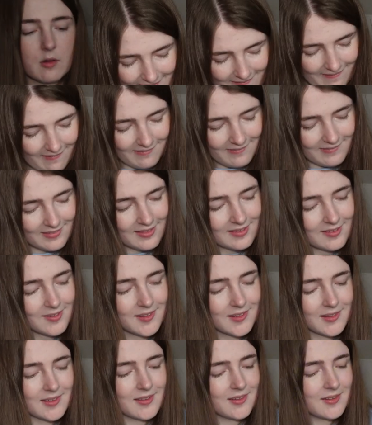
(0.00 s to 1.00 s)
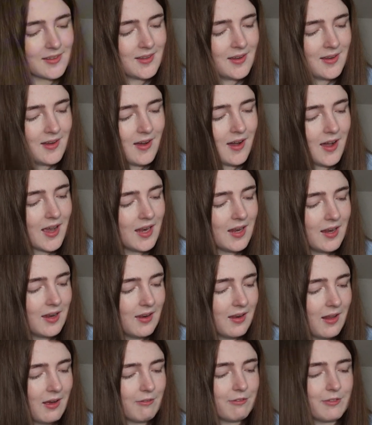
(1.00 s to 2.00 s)
Oh, this is... I
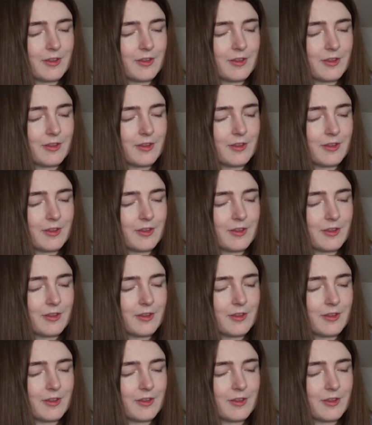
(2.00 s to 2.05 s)
love